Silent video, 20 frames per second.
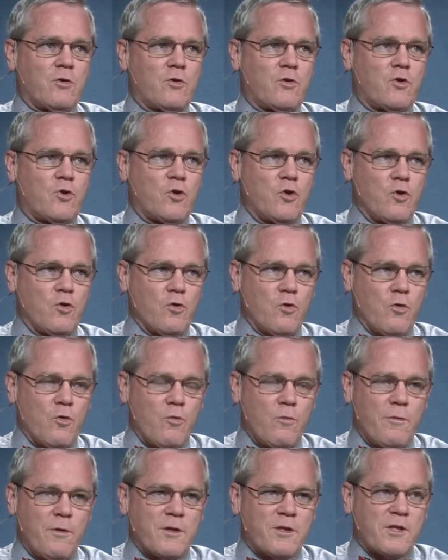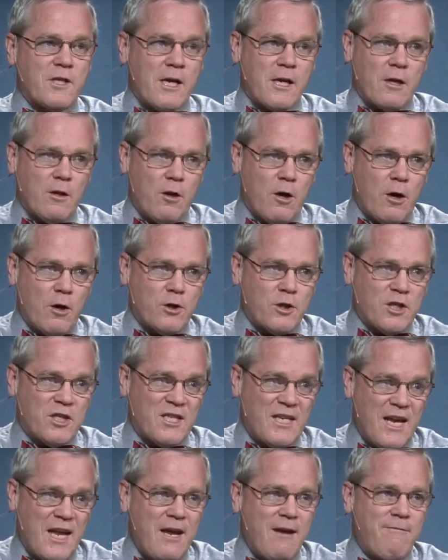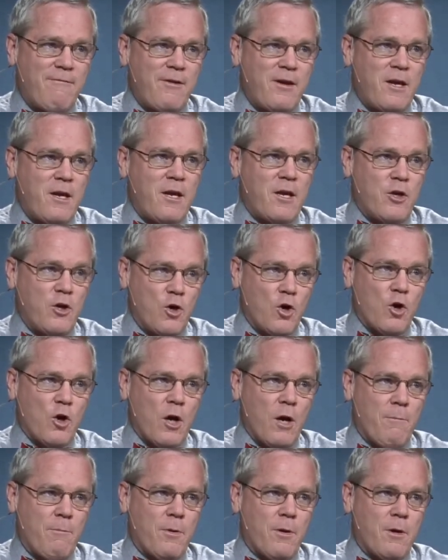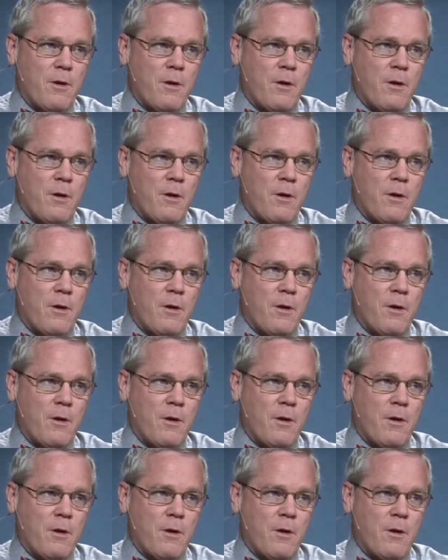to the second largest navy in Europe.